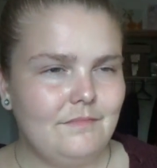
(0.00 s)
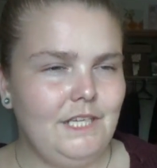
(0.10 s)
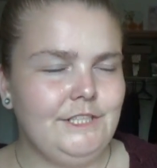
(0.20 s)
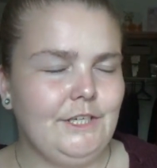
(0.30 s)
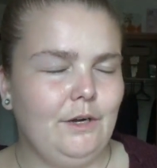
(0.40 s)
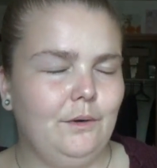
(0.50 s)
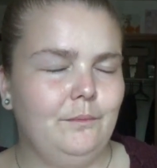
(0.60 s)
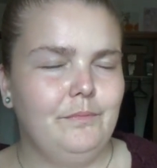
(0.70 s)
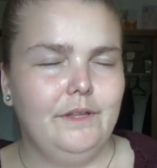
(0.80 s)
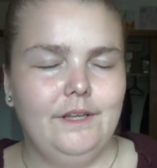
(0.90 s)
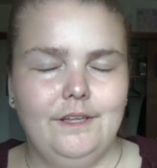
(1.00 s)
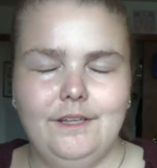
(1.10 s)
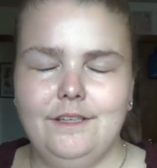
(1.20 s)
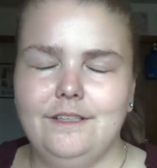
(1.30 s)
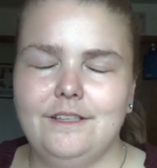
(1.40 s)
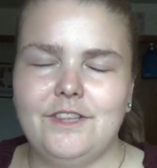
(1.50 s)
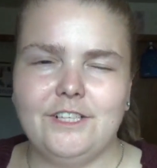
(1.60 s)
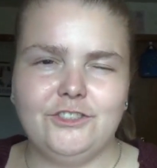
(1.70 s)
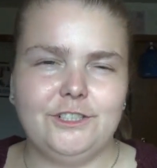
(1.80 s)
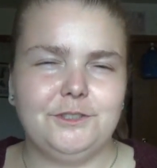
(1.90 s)
So
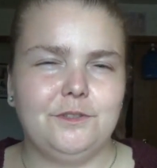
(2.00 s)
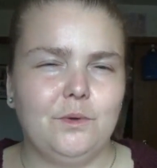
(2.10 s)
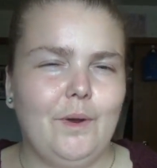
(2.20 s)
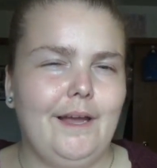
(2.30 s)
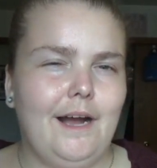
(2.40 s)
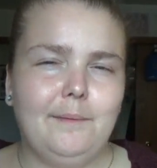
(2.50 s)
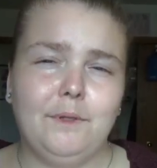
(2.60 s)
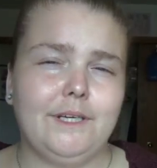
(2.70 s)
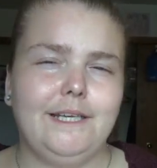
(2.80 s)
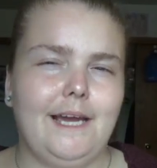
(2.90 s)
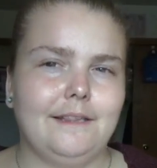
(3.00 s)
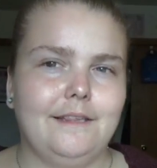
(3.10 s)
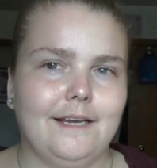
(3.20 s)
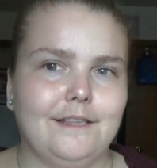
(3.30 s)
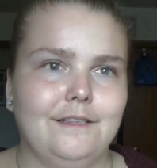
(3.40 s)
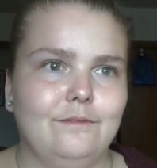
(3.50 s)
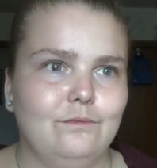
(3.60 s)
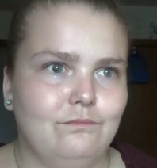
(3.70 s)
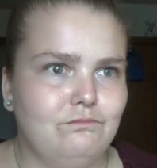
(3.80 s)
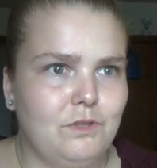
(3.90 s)
that's just the way I'm looking at like
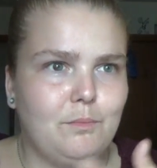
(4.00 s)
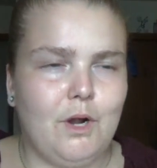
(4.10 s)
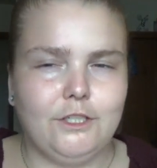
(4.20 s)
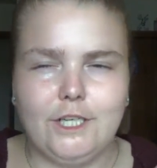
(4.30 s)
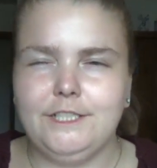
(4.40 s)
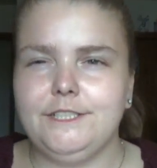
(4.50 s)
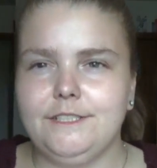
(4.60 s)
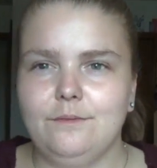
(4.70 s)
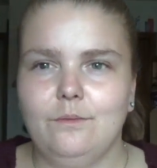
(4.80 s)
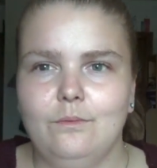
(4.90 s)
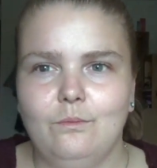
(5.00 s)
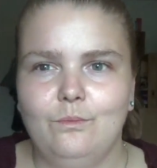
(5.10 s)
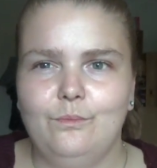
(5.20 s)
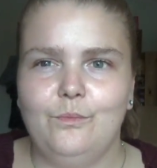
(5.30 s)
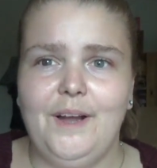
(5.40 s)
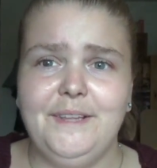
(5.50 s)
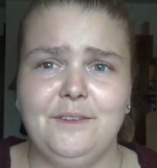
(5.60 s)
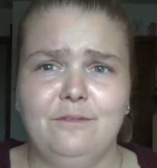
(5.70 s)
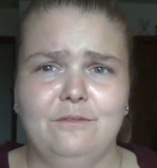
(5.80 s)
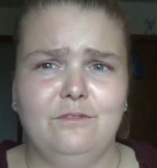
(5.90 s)
the projects
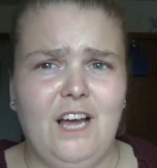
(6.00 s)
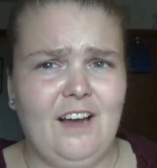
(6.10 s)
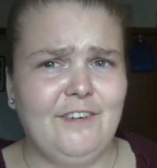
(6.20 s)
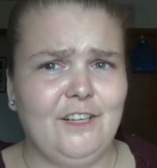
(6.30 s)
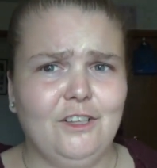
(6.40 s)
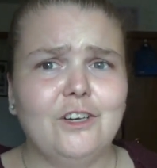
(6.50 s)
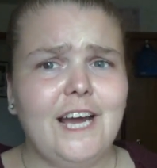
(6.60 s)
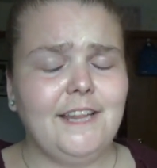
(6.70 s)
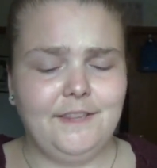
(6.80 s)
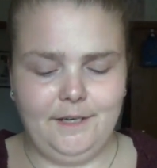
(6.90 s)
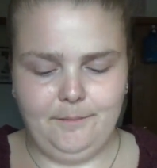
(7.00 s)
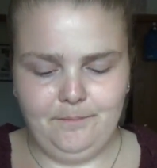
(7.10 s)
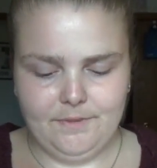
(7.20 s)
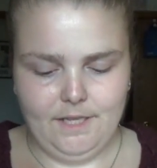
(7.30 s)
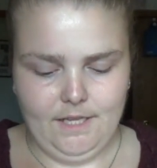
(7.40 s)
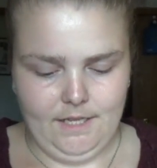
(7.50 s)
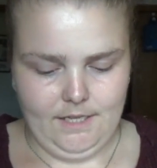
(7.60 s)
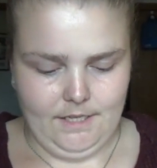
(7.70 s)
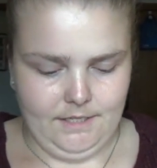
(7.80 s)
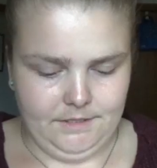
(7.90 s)
when having a look at them.
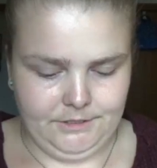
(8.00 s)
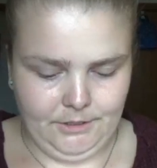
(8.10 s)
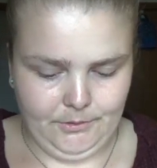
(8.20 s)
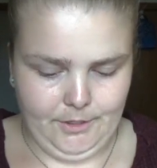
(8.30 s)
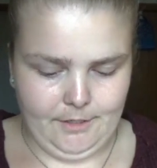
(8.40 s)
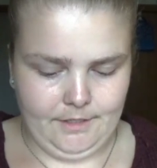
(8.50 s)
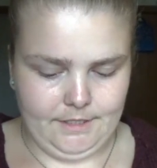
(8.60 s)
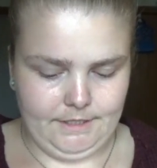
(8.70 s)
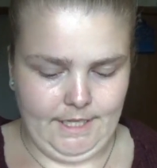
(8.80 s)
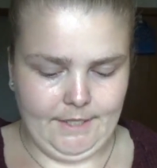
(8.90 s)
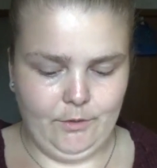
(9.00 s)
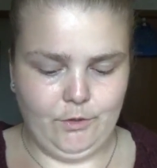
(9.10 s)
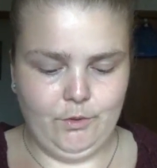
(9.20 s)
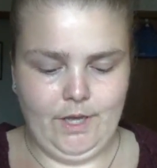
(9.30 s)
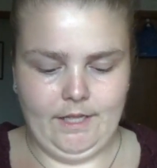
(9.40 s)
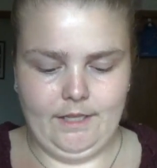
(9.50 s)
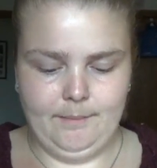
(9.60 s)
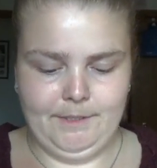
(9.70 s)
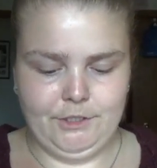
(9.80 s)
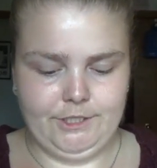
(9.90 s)
So like you do get
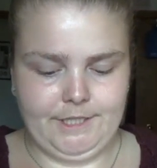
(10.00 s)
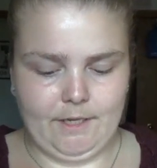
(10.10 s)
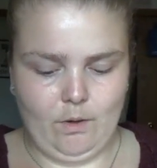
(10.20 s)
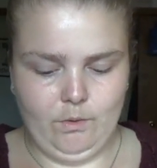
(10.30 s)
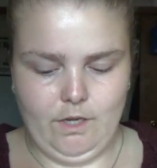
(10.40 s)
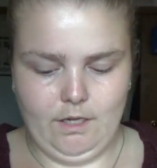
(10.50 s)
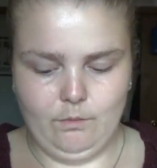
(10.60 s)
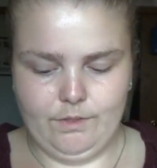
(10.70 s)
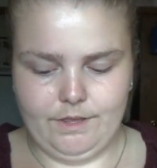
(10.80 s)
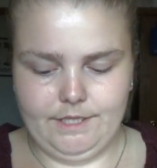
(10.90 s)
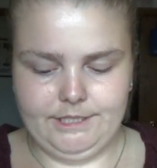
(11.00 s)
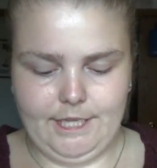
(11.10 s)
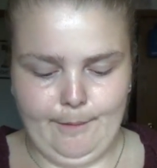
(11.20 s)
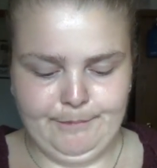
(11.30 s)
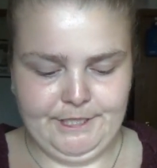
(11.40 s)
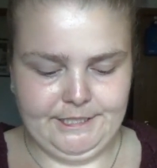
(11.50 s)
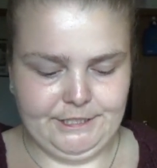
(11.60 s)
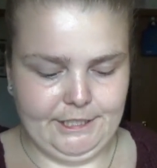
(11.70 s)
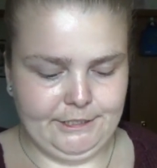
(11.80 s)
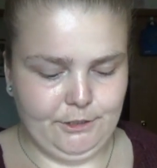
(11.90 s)
images that go along with the steps and
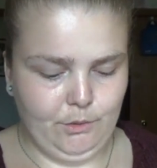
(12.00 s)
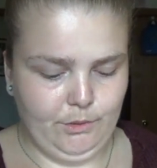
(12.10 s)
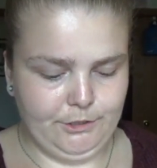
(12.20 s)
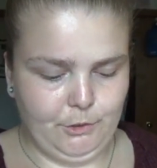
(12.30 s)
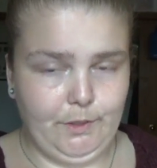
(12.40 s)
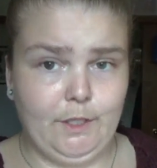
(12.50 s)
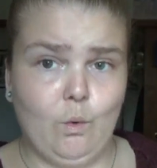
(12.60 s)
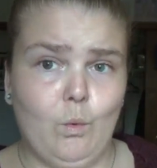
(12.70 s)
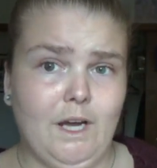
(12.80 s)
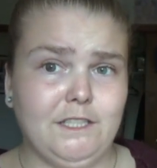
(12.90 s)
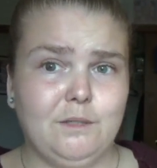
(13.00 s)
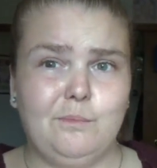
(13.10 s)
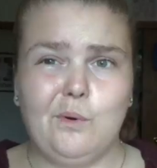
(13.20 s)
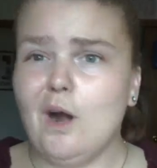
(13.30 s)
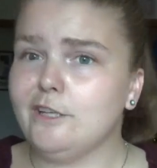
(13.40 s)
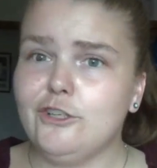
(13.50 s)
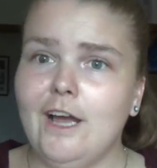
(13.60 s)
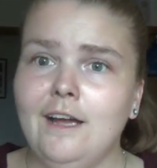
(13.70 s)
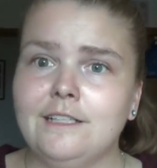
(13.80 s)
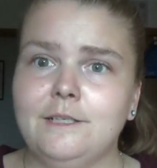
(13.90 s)
states who is doing what
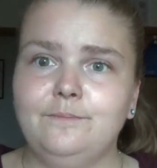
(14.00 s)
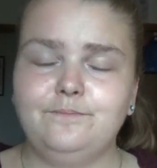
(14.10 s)
project.